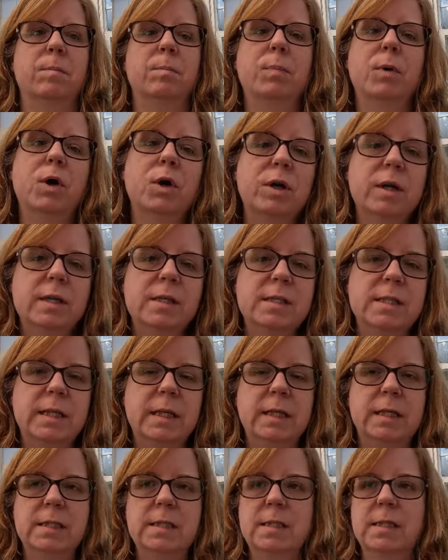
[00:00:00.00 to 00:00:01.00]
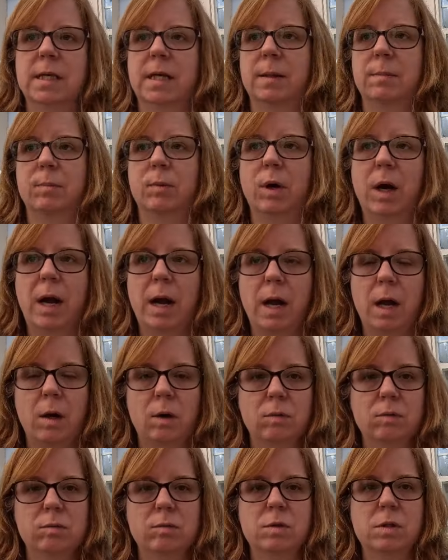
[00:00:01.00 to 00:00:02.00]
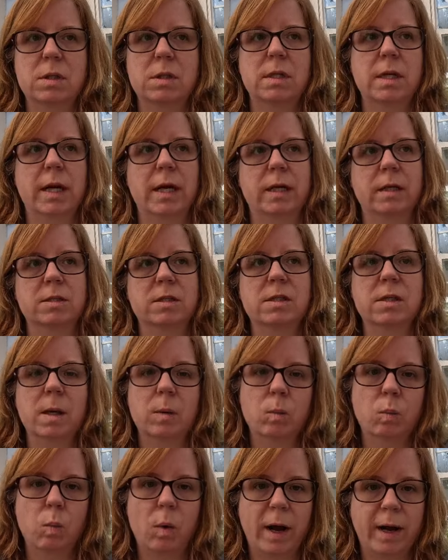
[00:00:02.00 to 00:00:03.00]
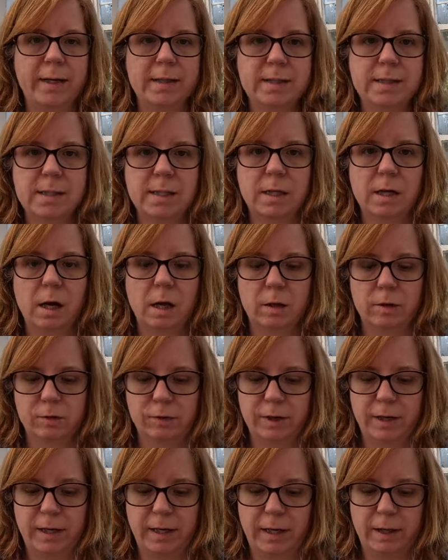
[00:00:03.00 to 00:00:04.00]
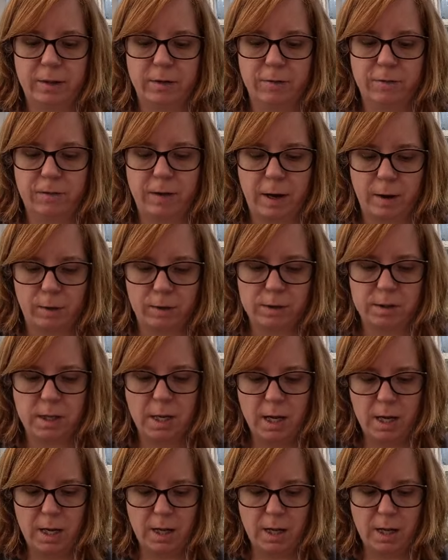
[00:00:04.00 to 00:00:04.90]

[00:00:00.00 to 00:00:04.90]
burgundies and browns and some white coloring in the flowers.